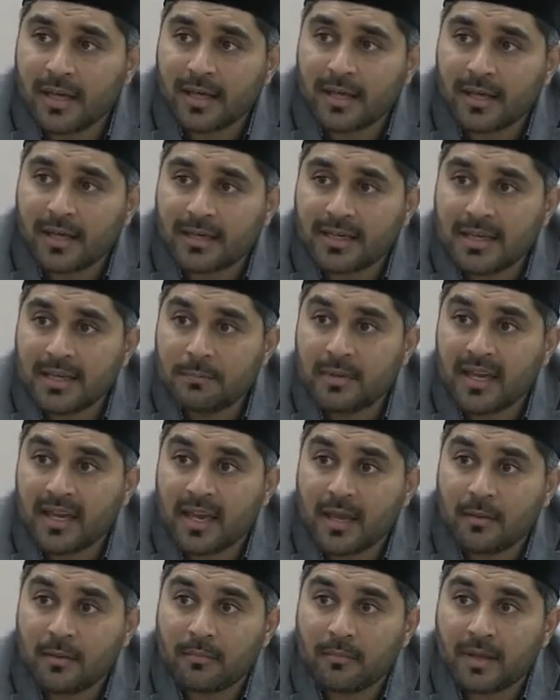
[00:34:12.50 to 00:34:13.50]
keeping
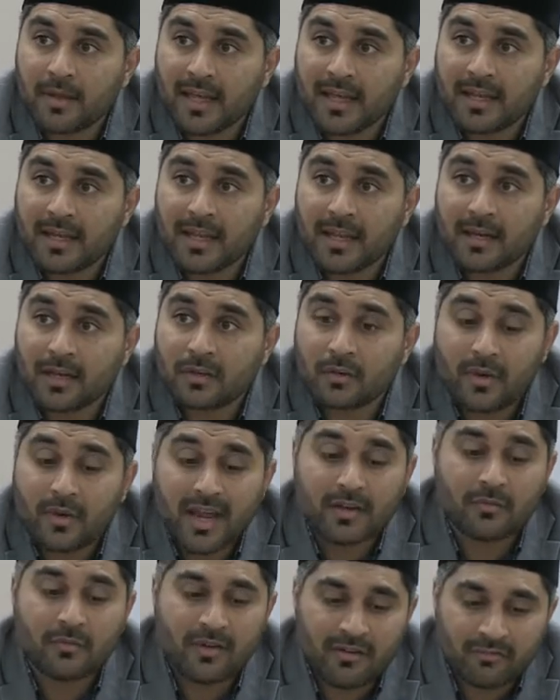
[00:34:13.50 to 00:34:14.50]
him in
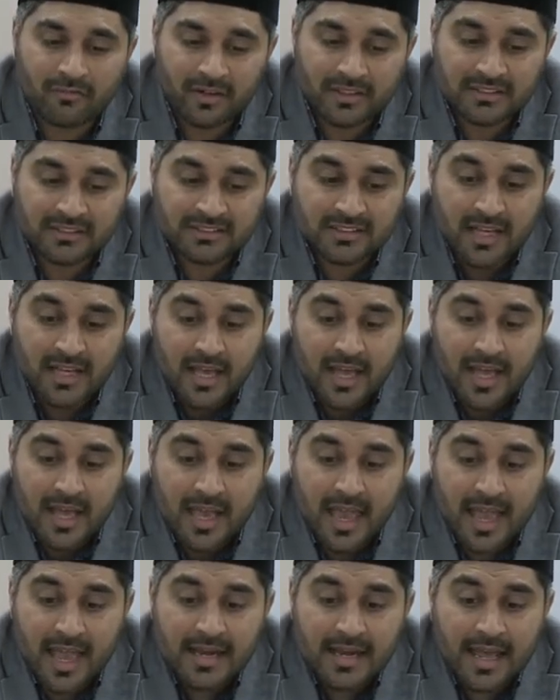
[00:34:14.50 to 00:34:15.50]
great reverence,
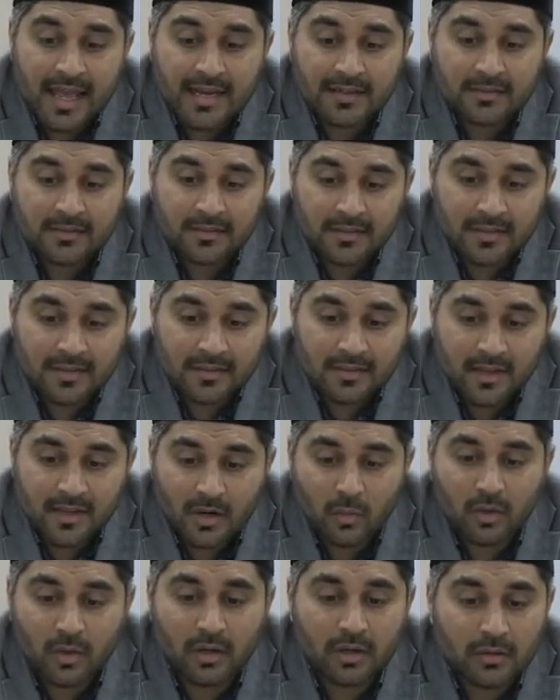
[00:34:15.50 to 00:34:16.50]
and there
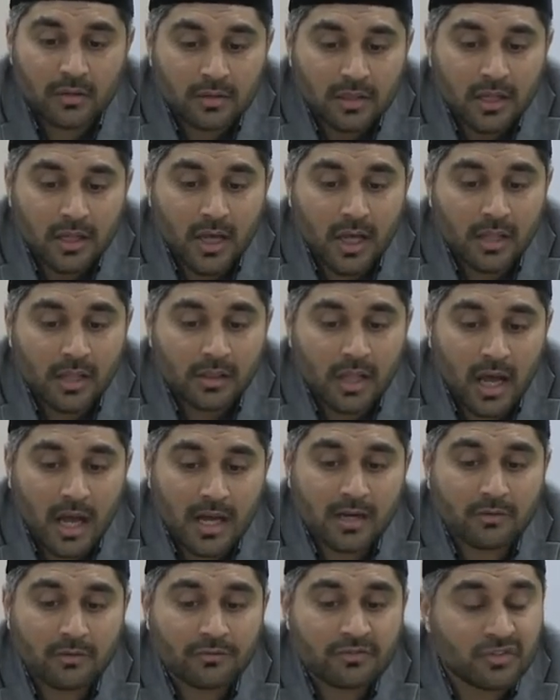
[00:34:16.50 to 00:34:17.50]
were a
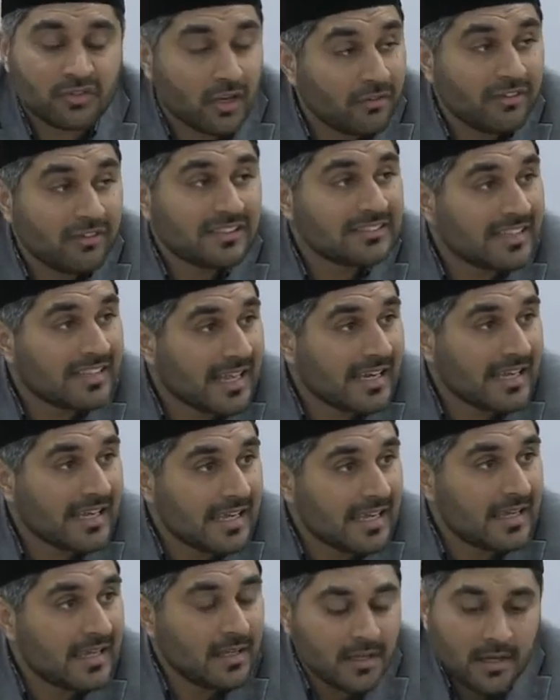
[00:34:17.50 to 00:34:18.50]
lot of servants that
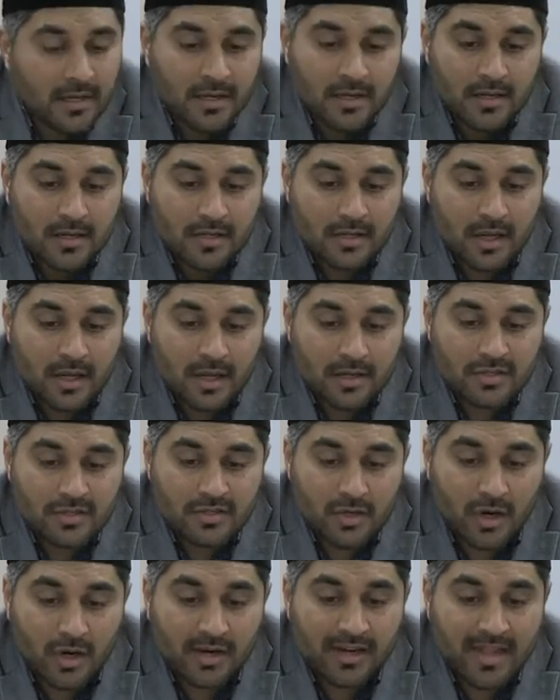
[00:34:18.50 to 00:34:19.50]
he
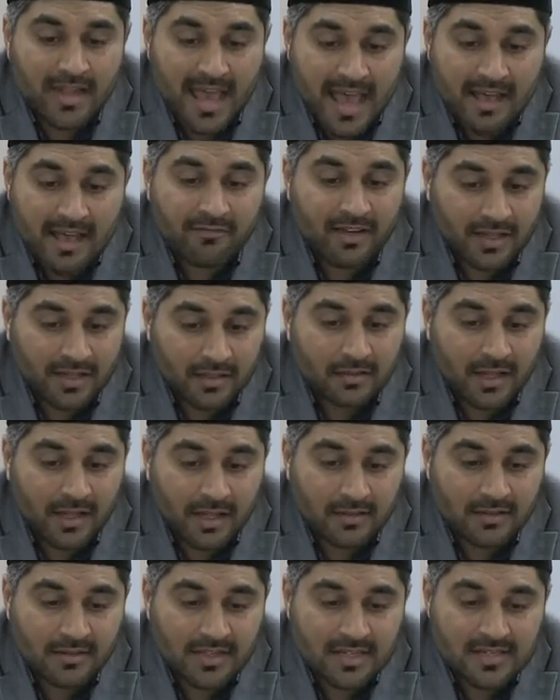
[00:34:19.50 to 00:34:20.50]
started having
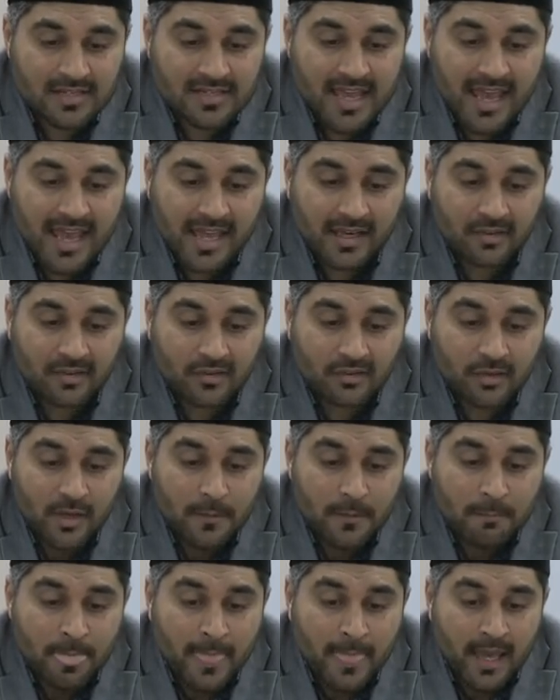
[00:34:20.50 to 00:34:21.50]
in these days.
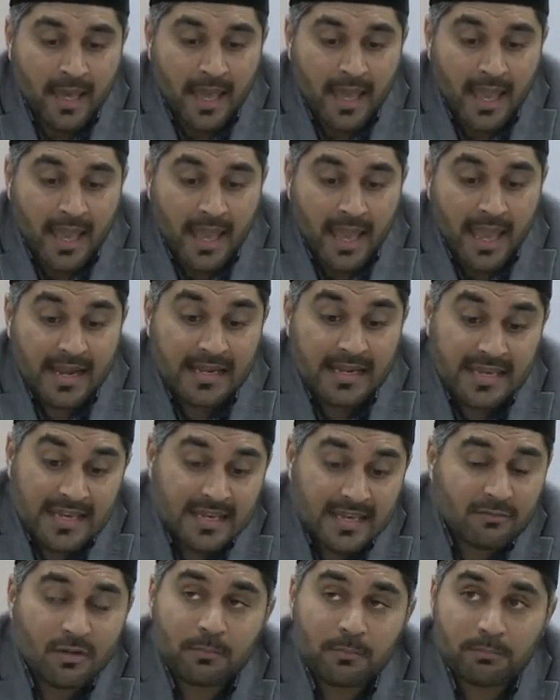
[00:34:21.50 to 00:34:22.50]
And he
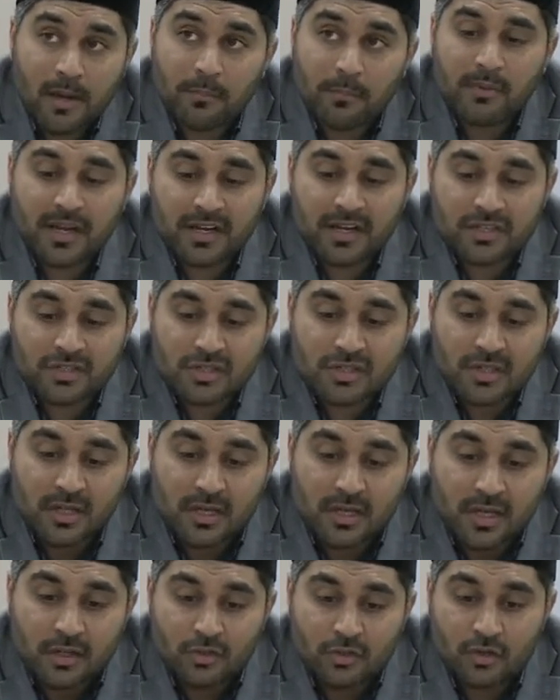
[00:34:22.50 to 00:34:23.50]
even published
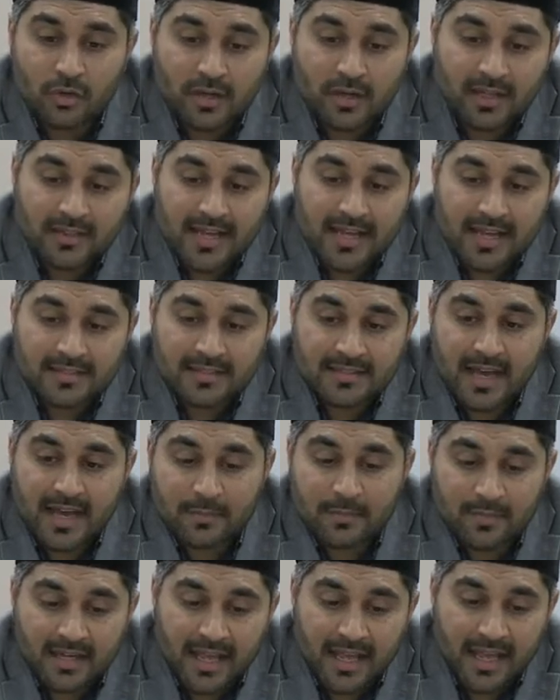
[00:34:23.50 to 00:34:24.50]
during that time
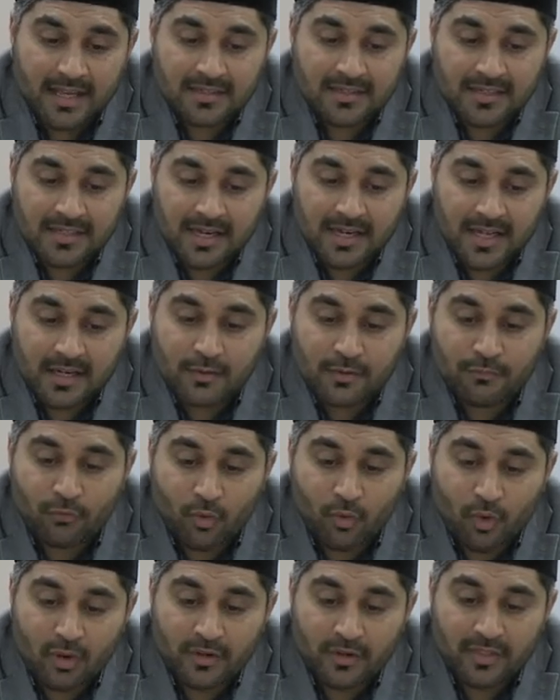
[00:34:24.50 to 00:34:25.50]
in
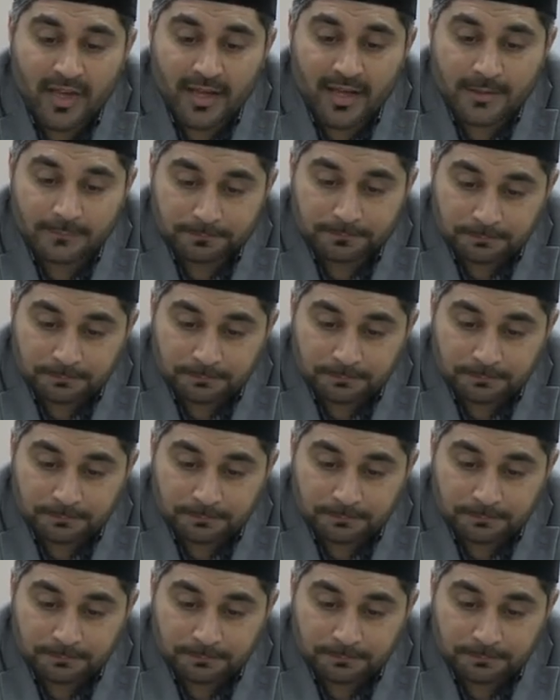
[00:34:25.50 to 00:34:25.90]
1884 that